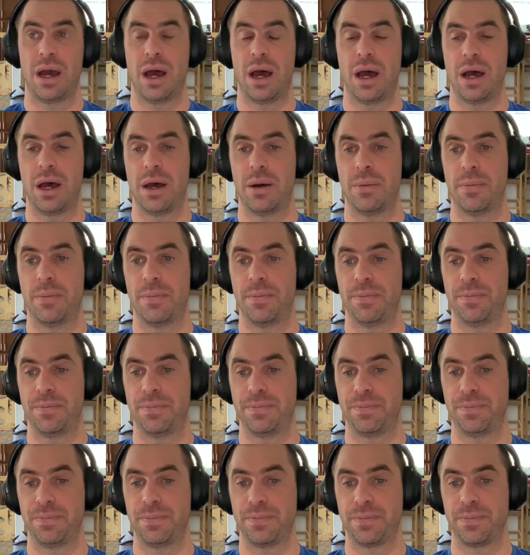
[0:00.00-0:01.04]
Um,
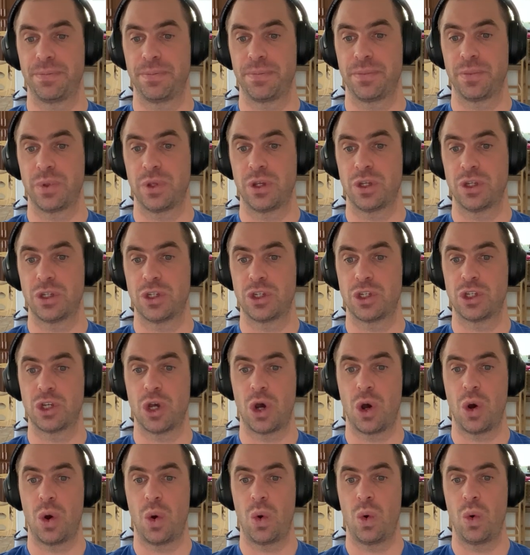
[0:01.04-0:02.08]

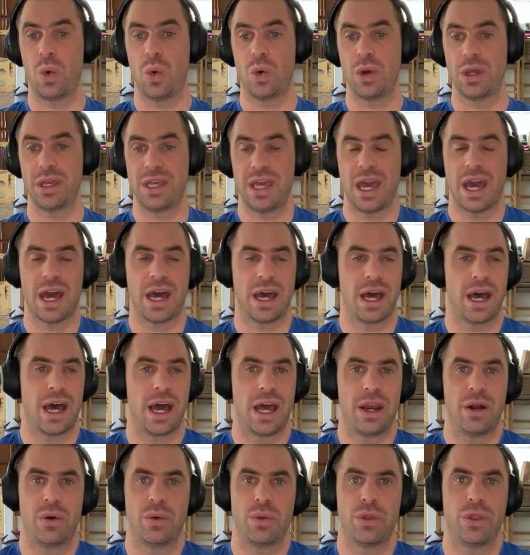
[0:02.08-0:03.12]
so yeah,
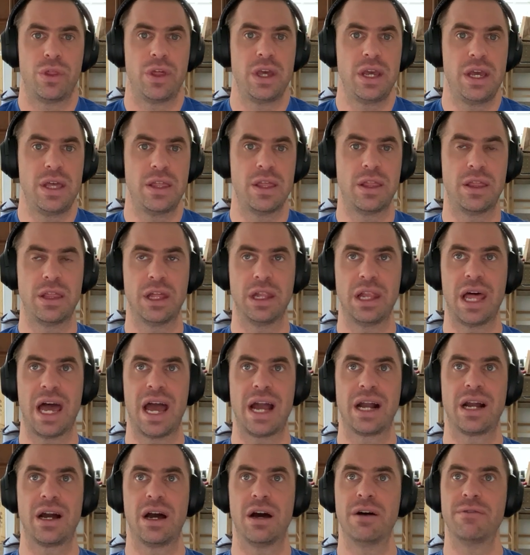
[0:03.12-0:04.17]
I don't think that the
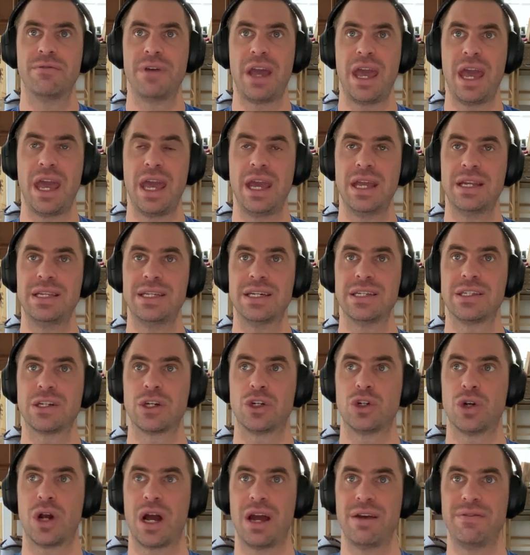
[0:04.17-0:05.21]
lack of a
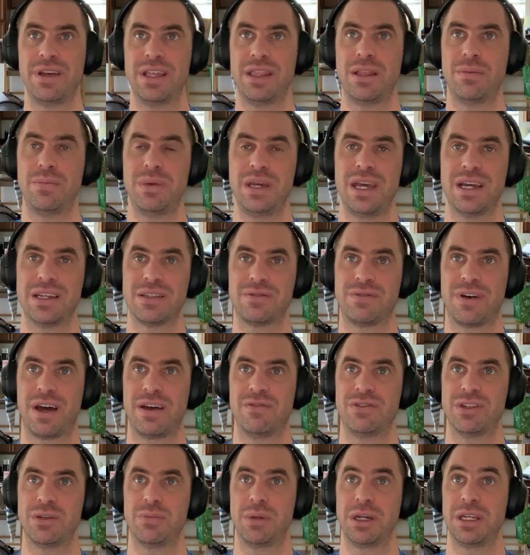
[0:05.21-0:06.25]
disk drive in the
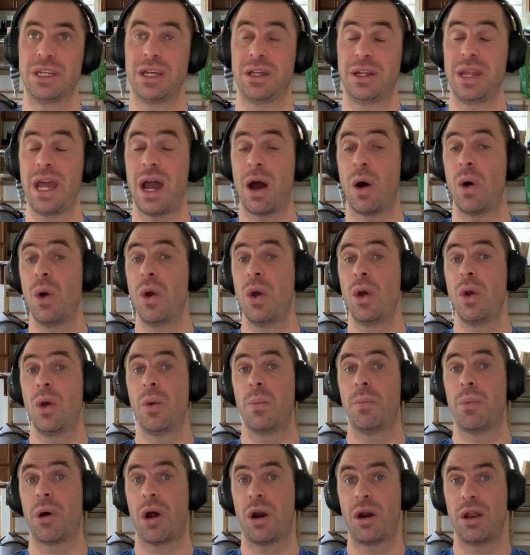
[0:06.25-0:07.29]
PS5 is a big deal. Now,
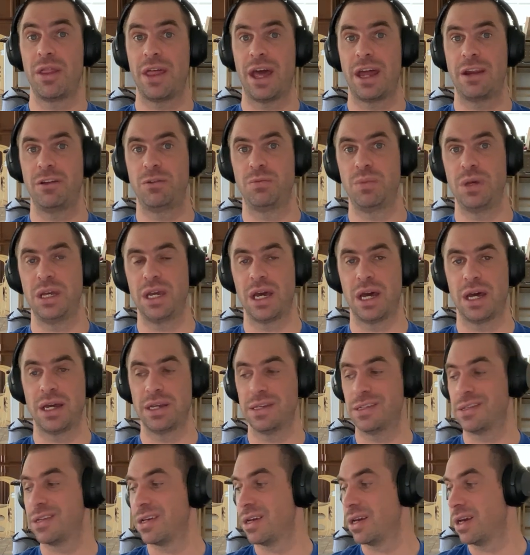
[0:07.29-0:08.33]
part of that is
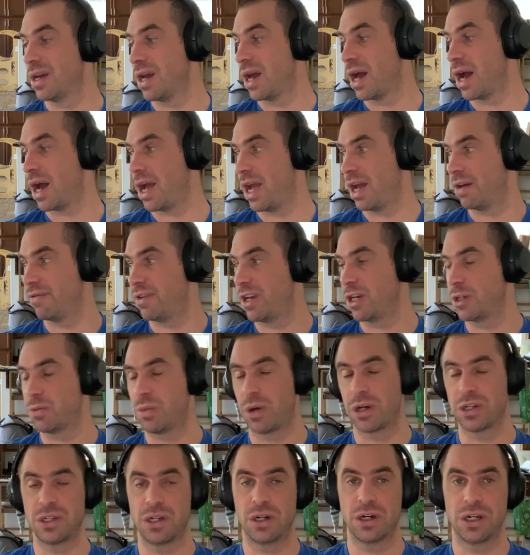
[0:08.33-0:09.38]
because I have an
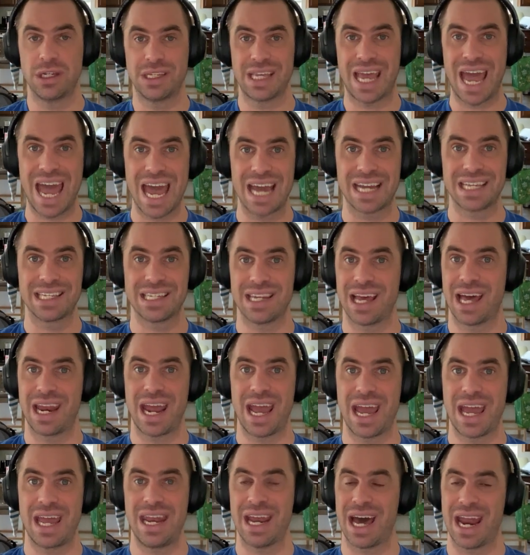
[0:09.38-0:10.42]
Xbox Series X, not
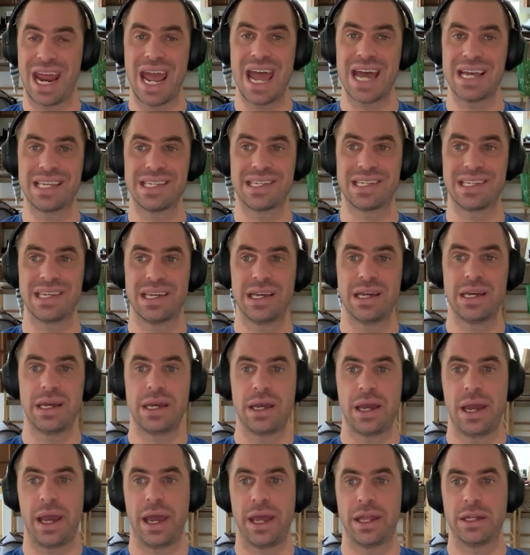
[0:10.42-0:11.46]
a, not S,
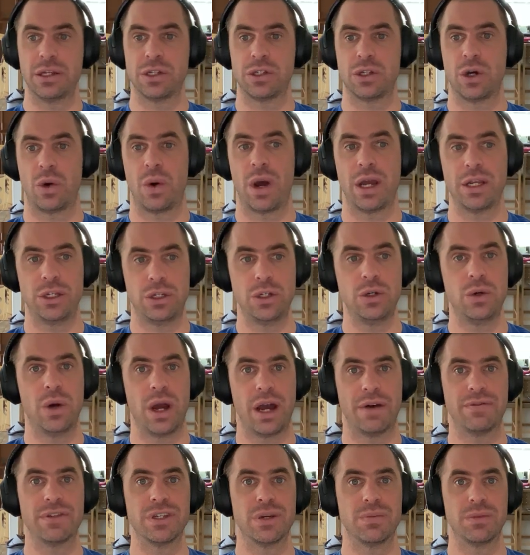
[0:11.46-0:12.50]
and so I do
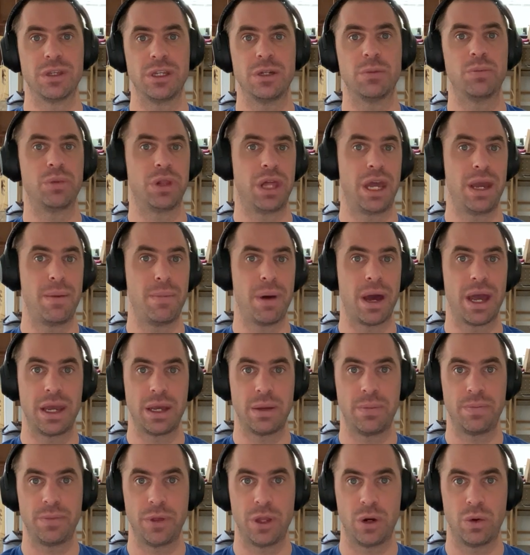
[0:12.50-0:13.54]
have something to play
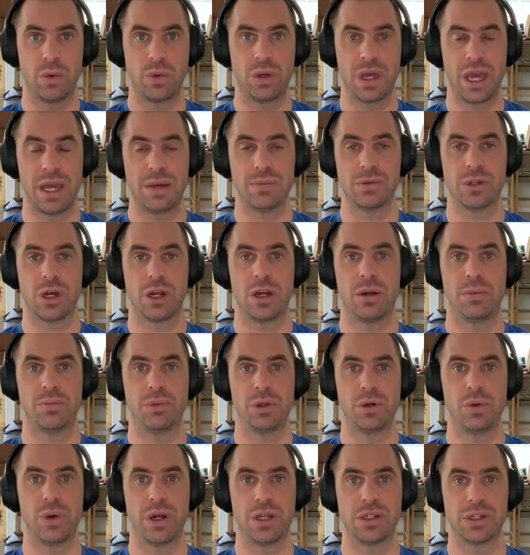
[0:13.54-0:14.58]
my you know games on and
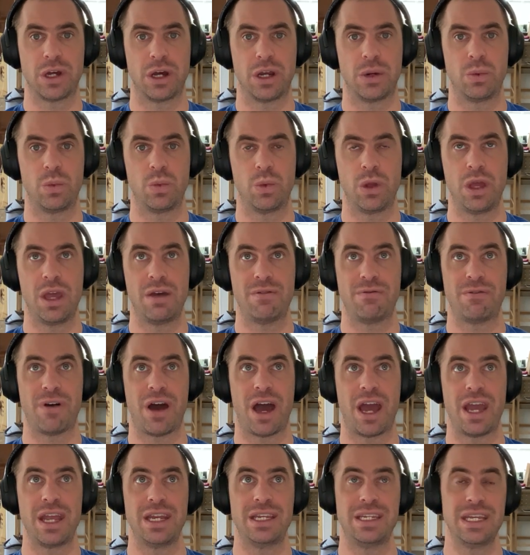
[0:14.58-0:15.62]
Blu-rays on. If
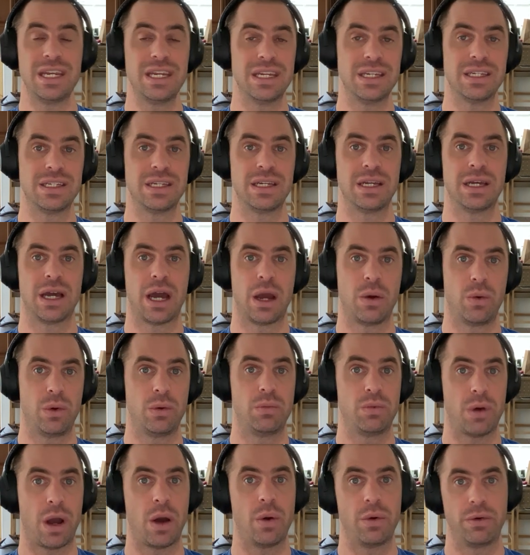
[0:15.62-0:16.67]
I didn't, I
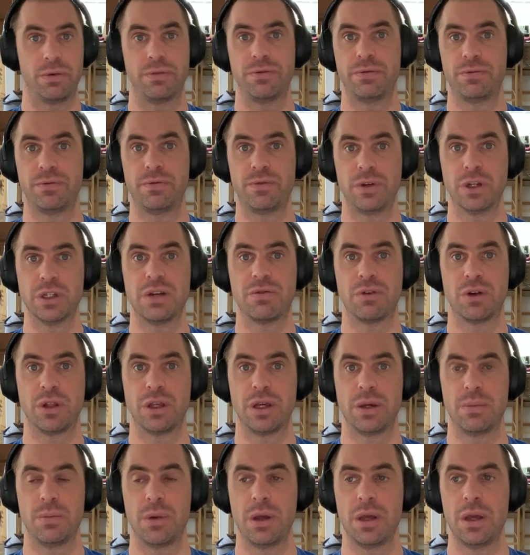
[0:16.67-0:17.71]
would I would feel
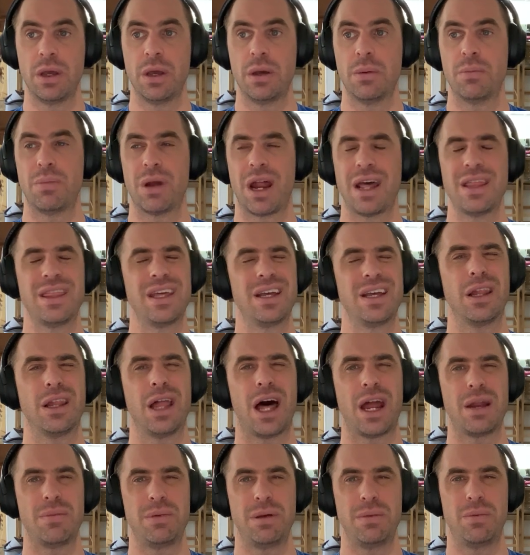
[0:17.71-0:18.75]
differently. But I a
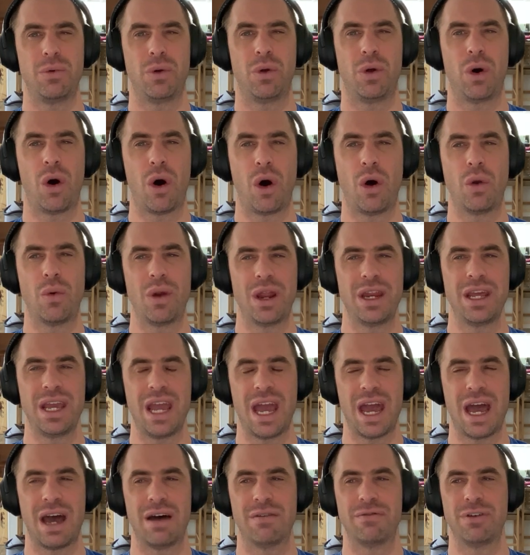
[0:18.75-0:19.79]
lot of people already
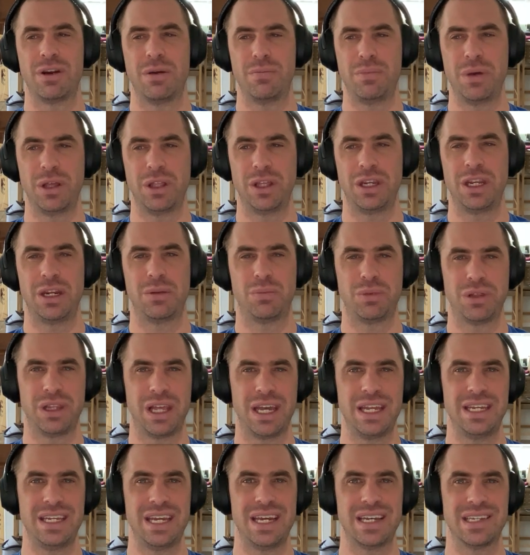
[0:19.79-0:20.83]
have an ability to
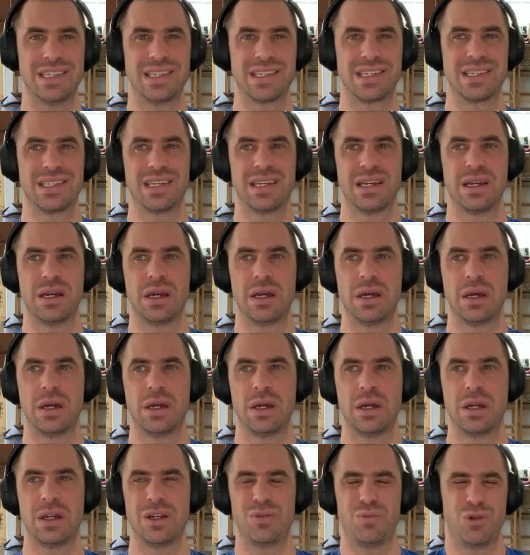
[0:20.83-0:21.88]
play discs,
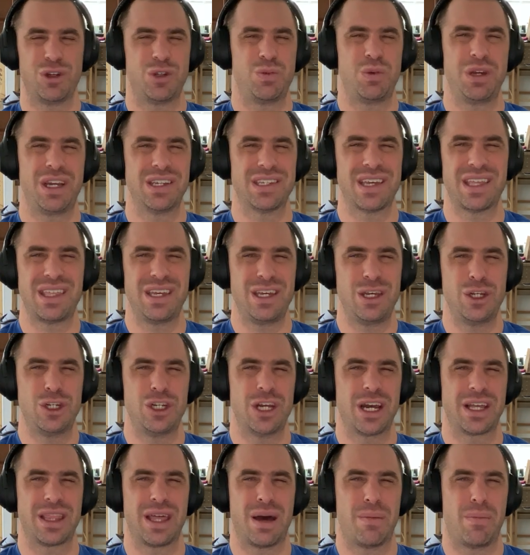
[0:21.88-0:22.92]
just because I think you
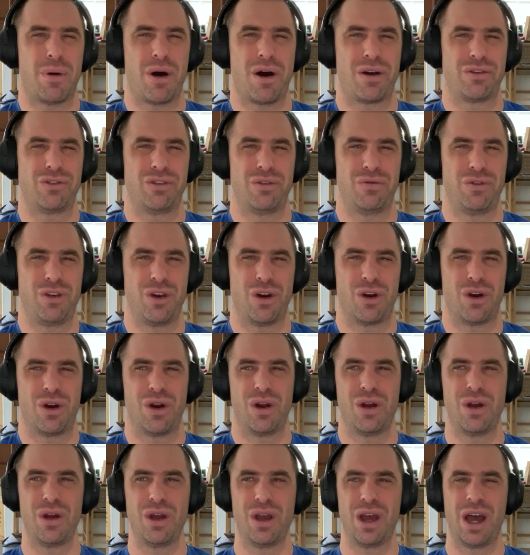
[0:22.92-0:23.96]
check that box if
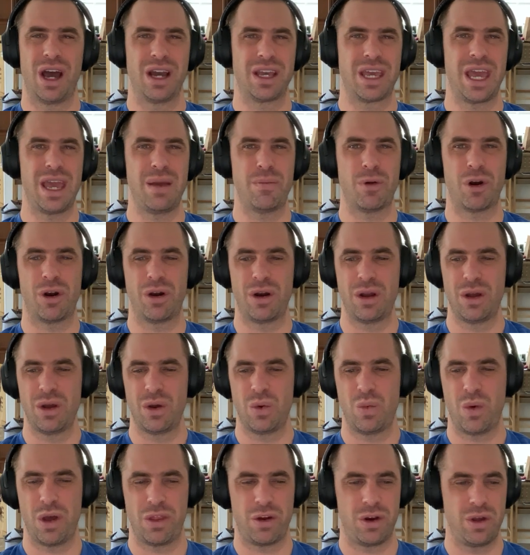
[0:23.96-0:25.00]
you're a gamer
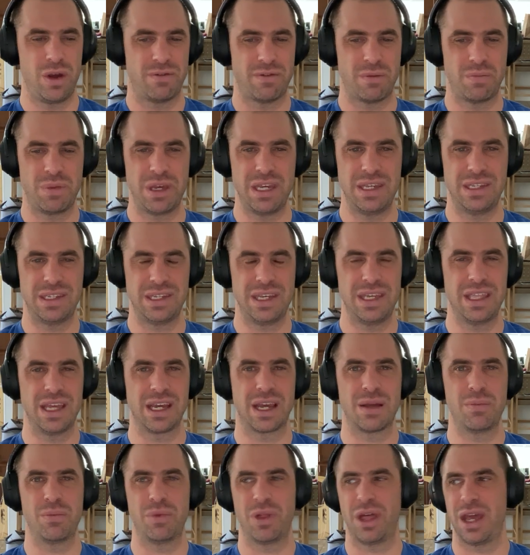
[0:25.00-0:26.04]
whether you have a PC
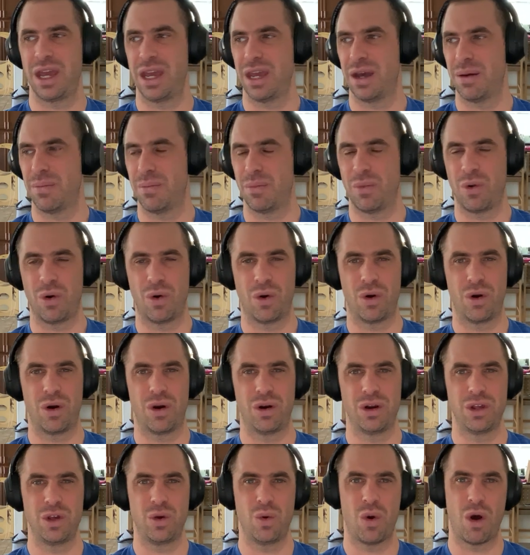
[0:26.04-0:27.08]
that can play them,
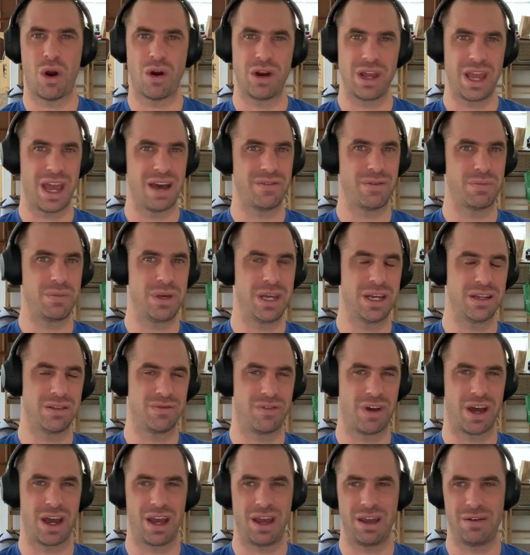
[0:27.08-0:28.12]
or you already have a
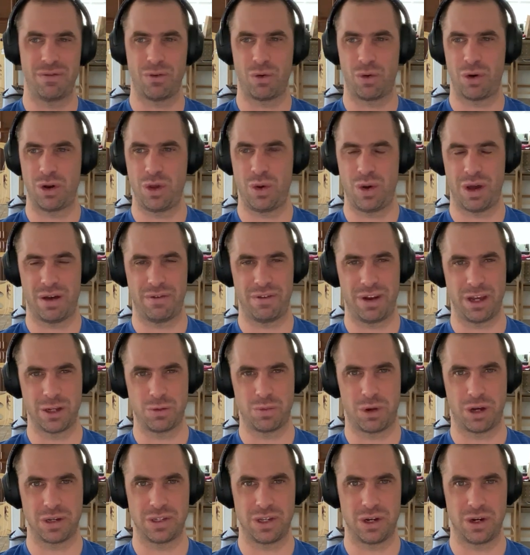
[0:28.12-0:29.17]
PS5, or you have an
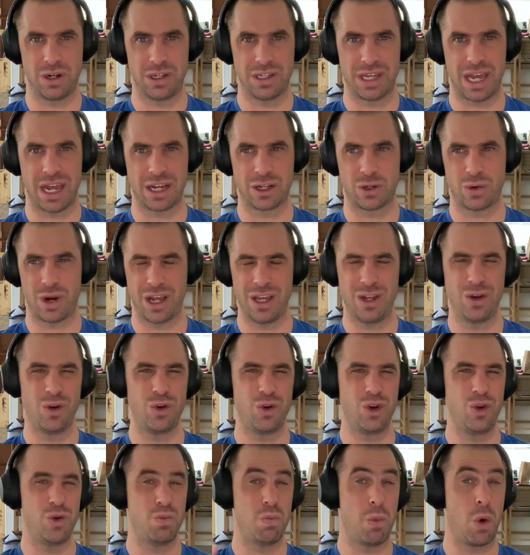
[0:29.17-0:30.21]
Xbox Series X, right? You
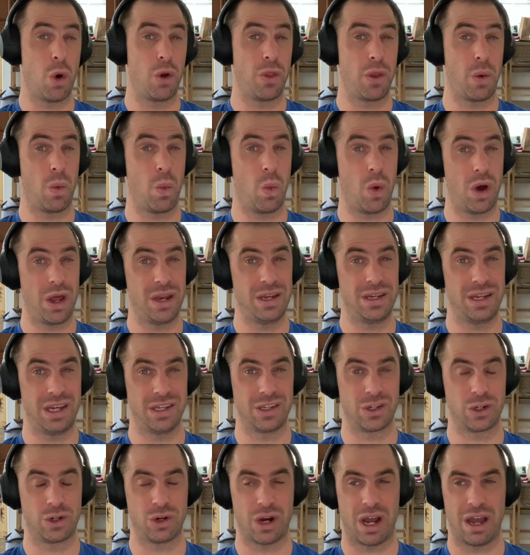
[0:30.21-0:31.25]
don't need more than one
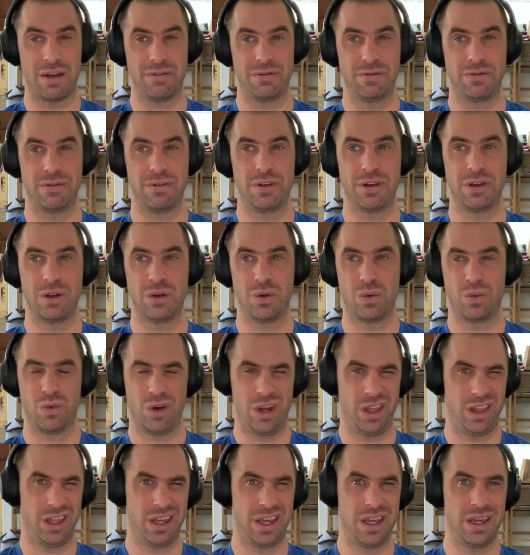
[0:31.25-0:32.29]
disk drive,
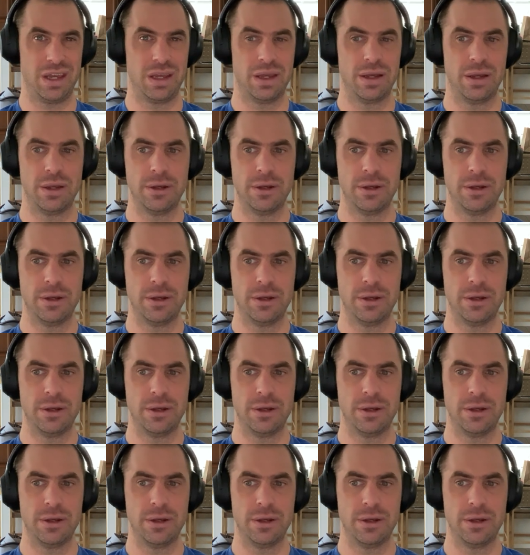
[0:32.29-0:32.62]
really.